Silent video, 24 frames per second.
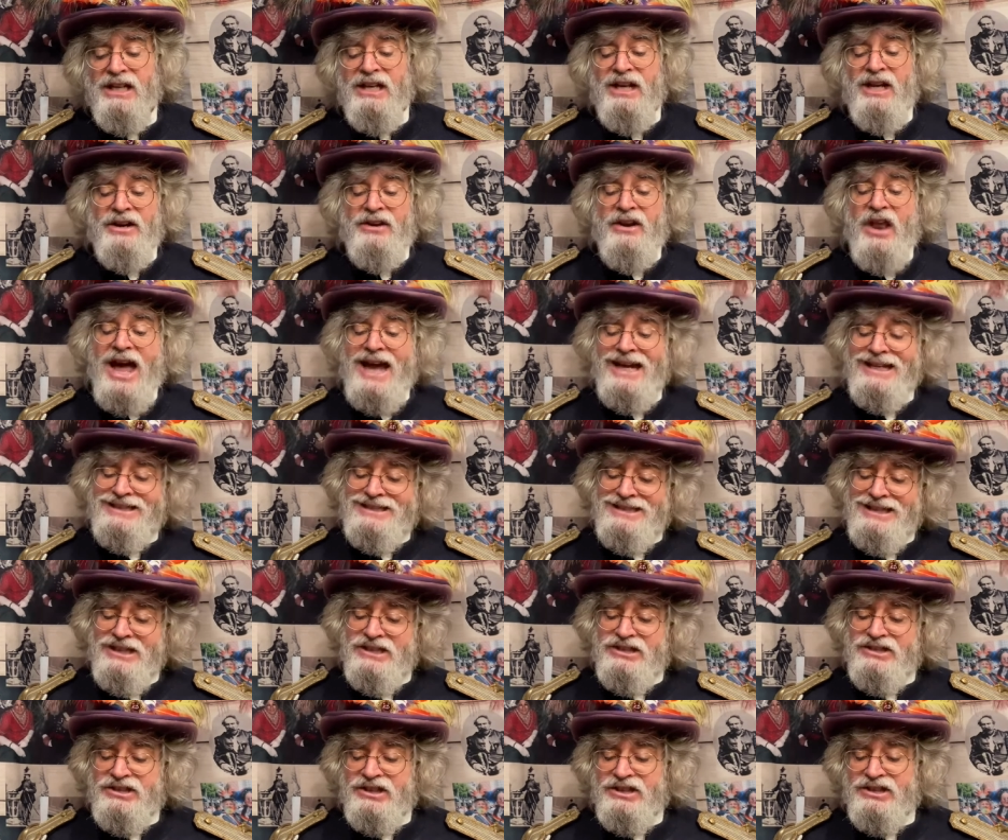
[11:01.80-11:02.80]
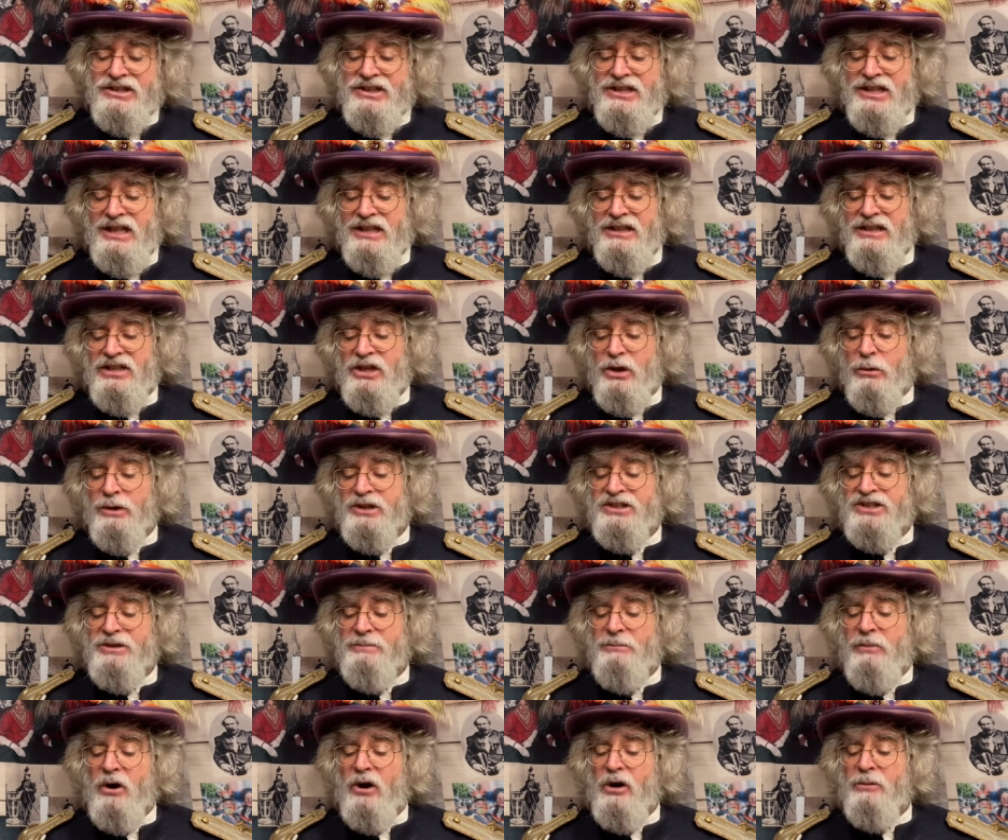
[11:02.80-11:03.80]
1916, the U.S.
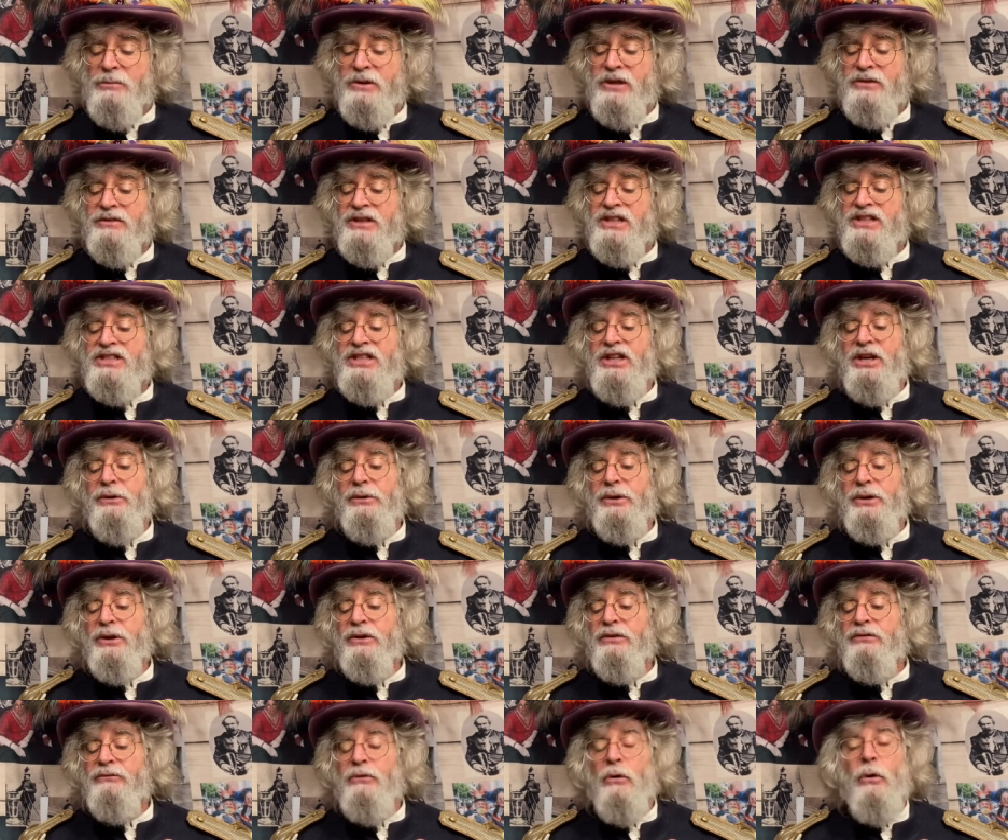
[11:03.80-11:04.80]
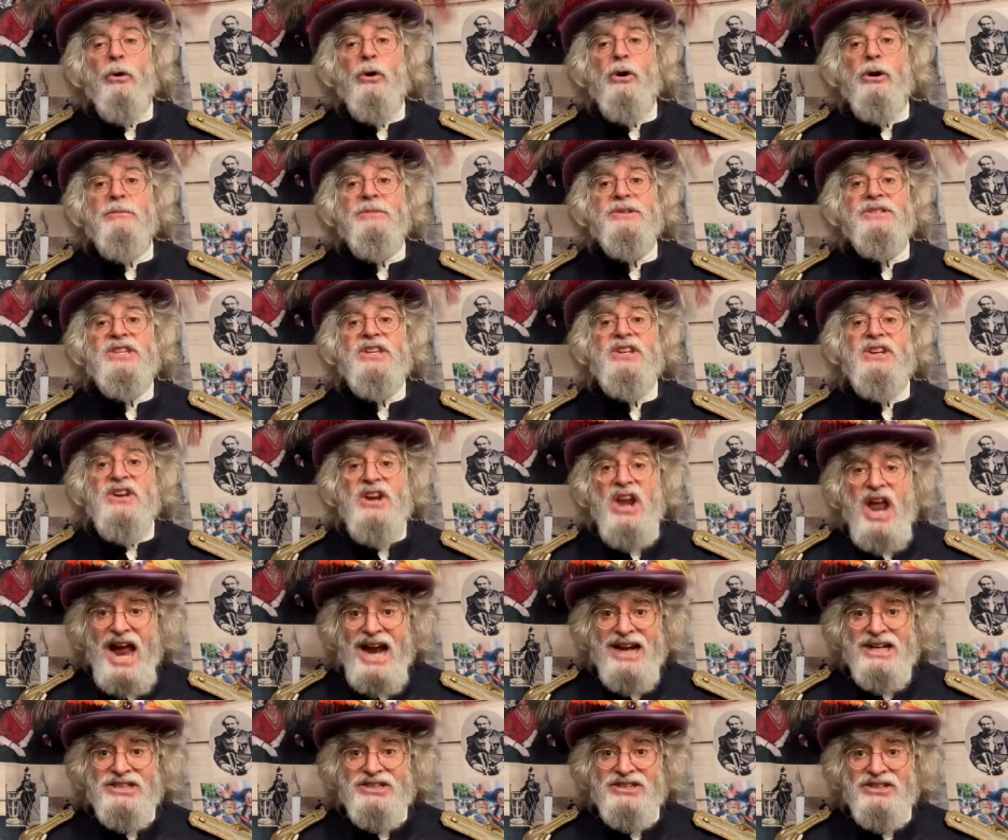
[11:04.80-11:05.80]
Department of Interior forms the
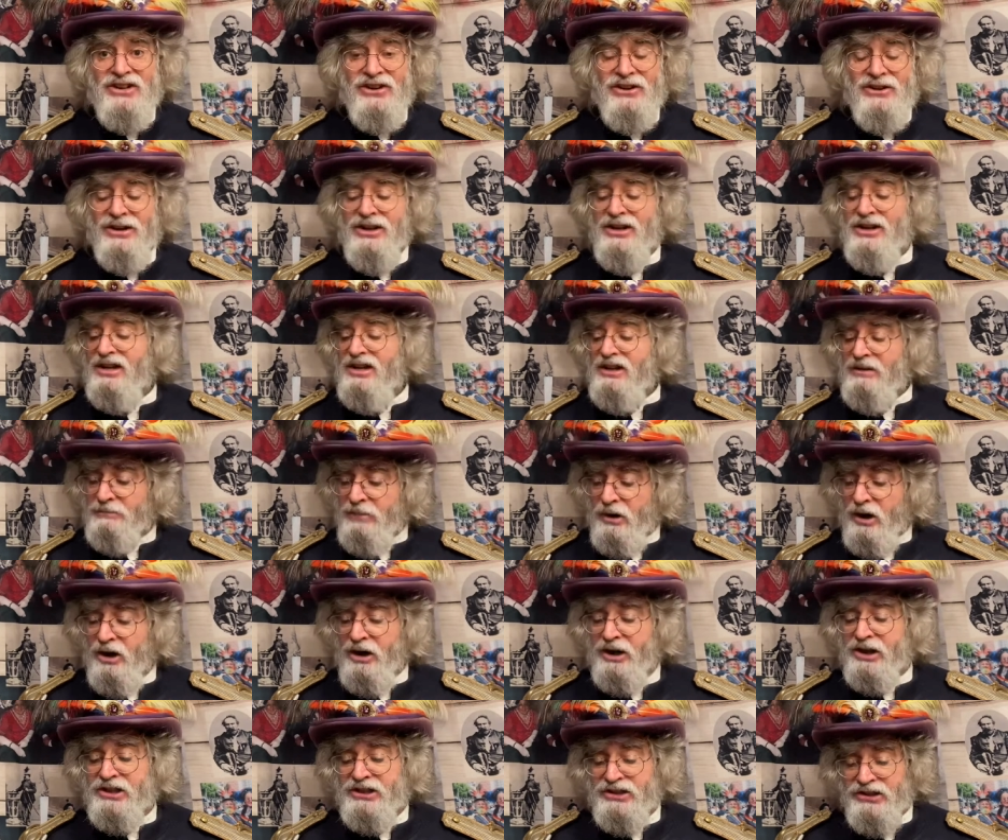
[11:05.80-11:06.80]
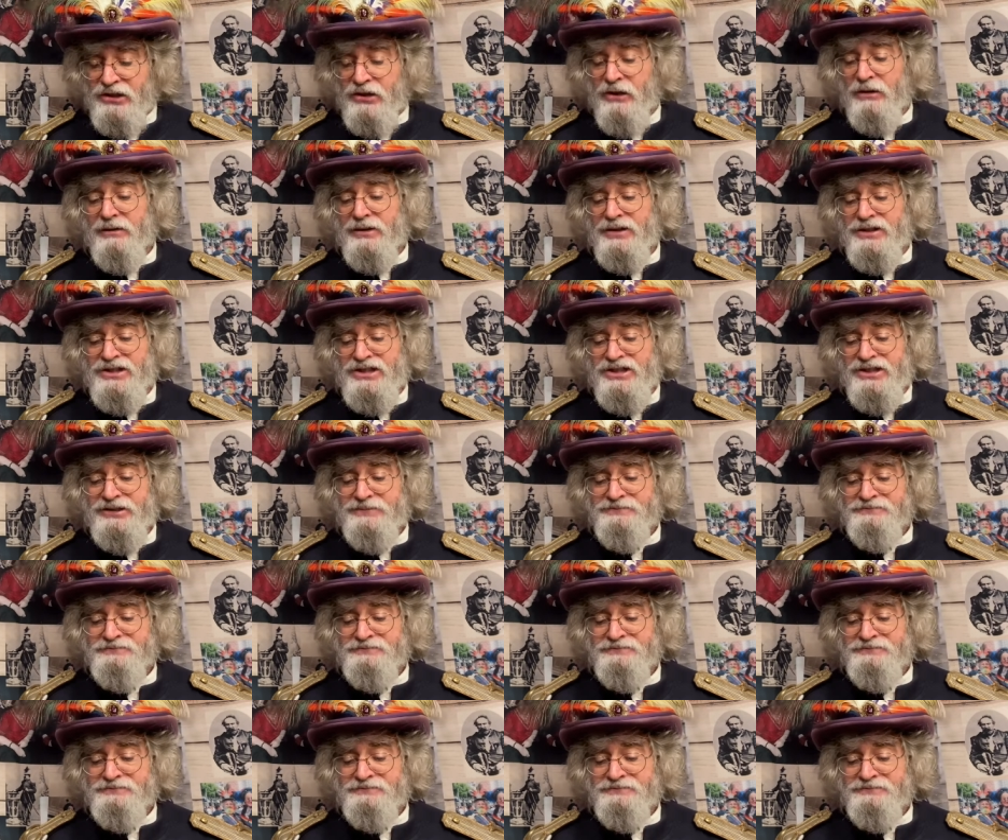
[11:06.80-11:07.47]
National Park Service.